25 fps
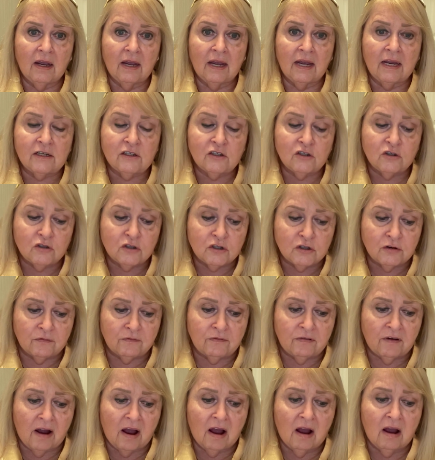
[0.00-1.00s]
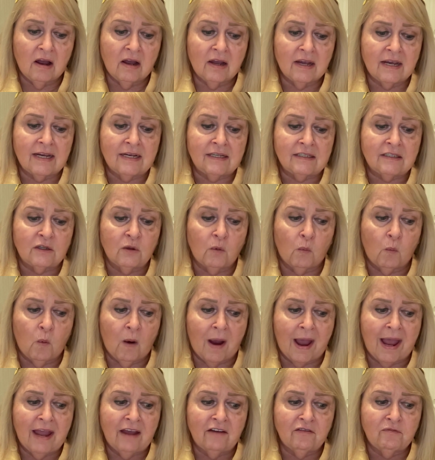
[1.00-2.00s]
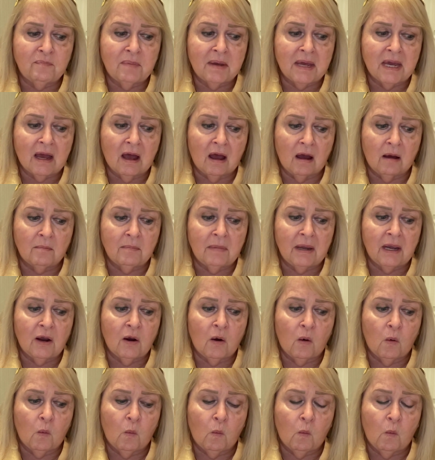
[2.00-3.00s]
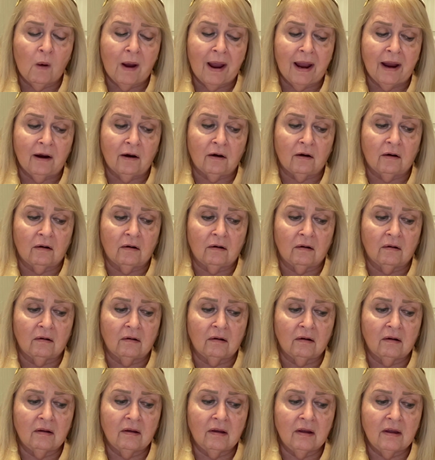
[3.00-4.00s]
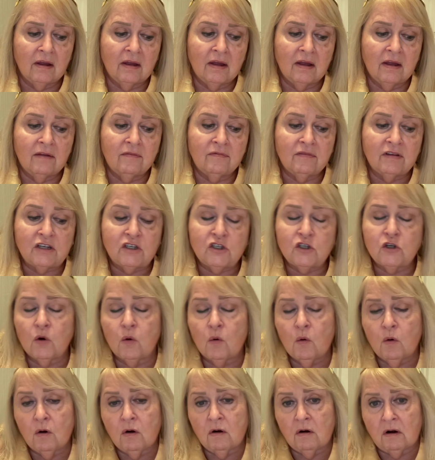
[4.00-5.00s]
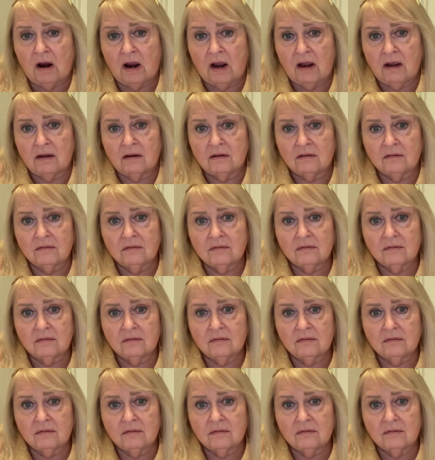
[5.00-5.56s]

And teshuvah is the way of becoming aware the Torah